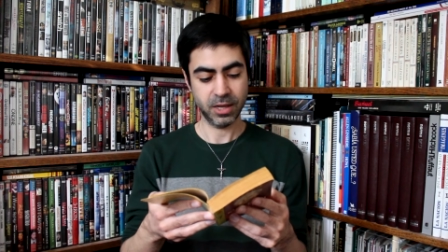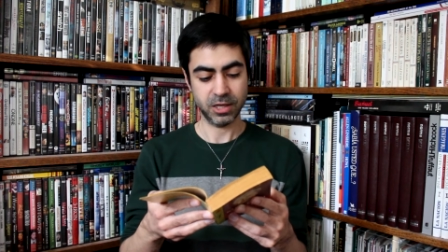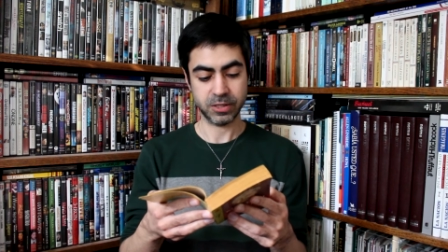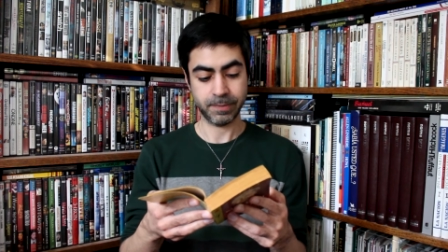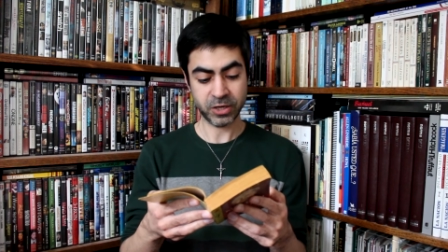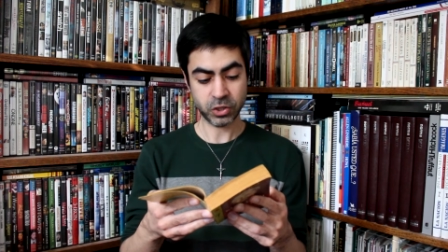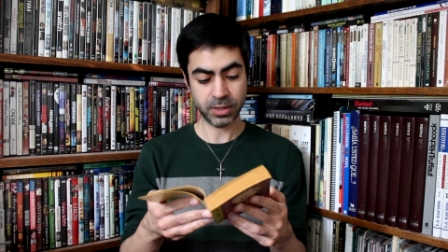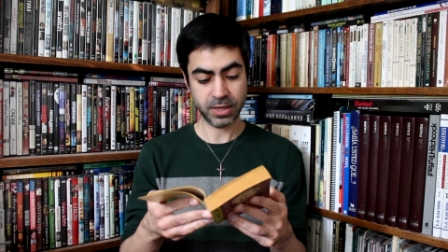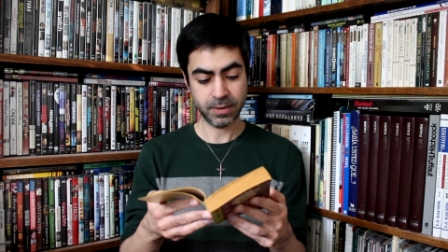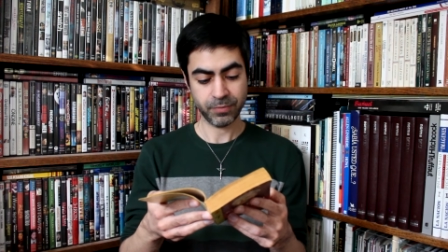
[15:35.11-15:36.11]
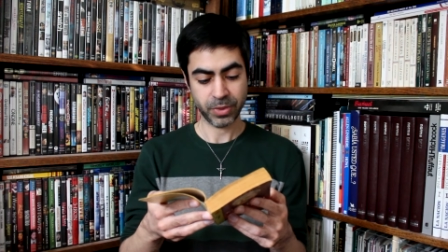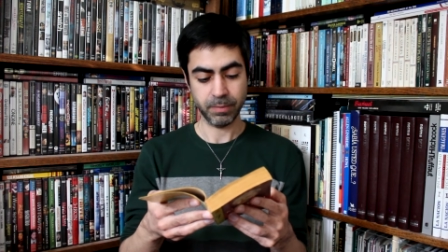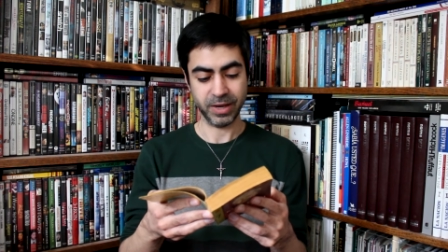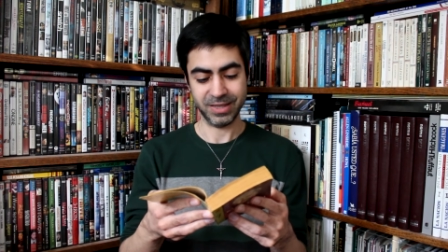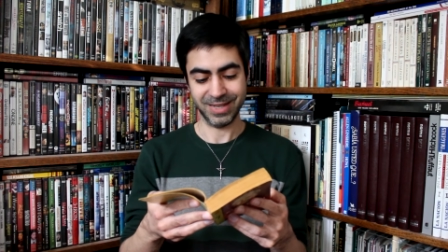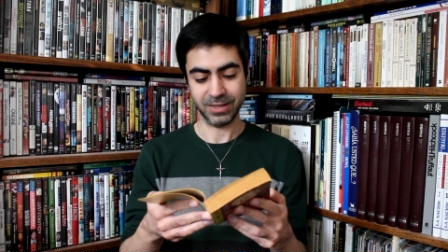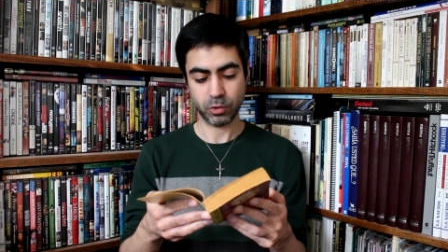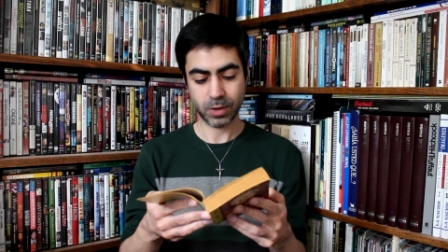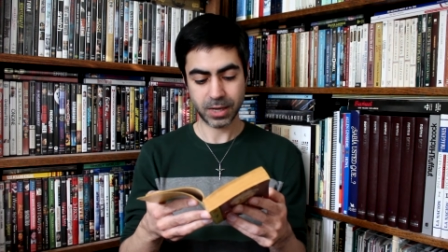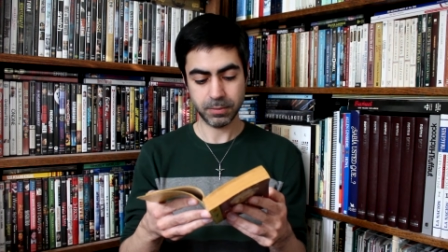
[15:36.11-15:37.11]
especially by the
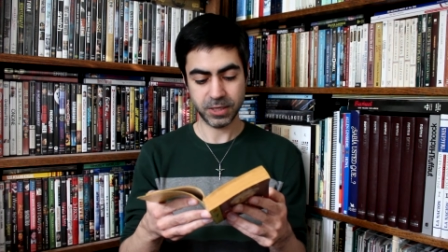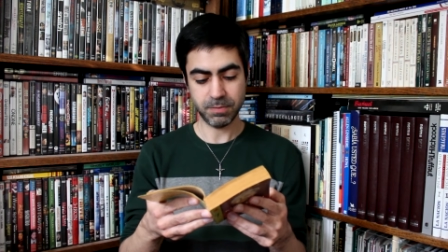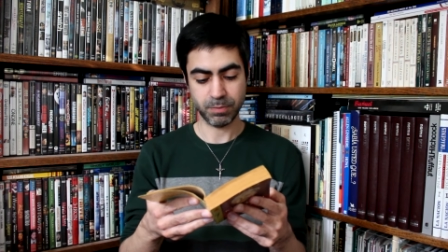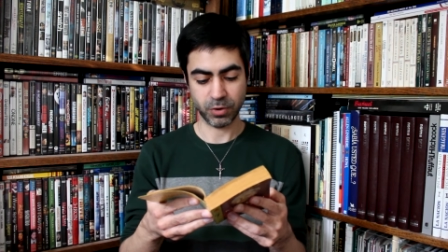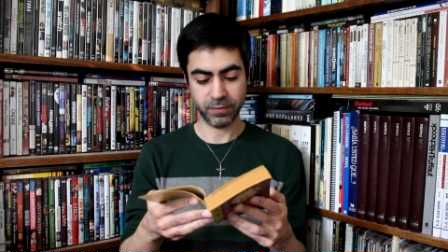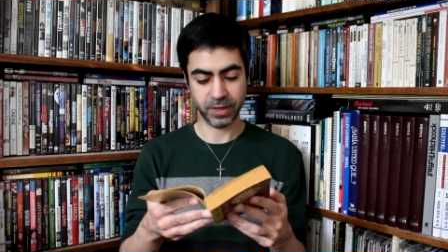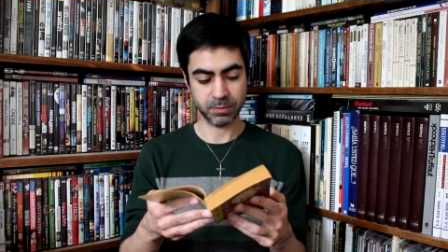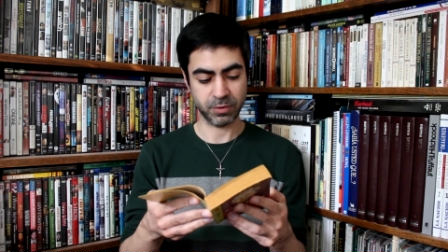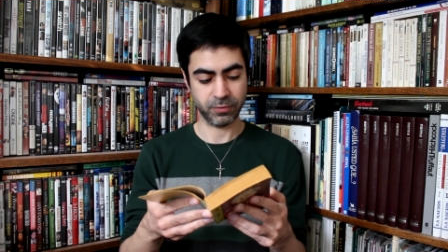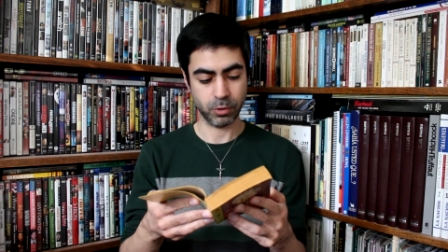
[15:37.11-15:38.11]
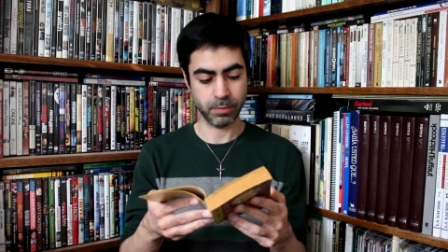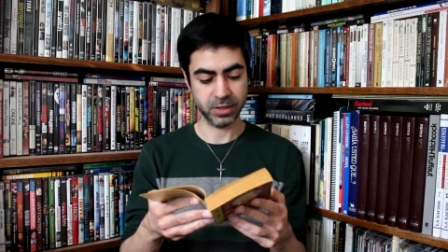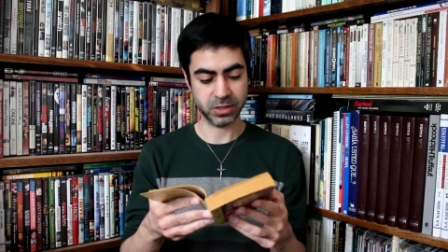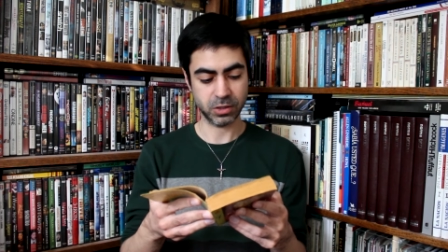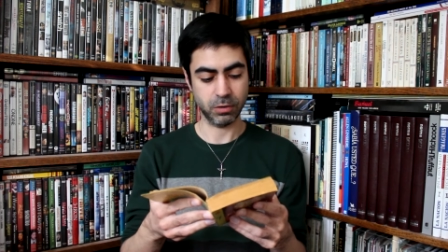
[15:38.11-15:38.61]
incredibly perfect performance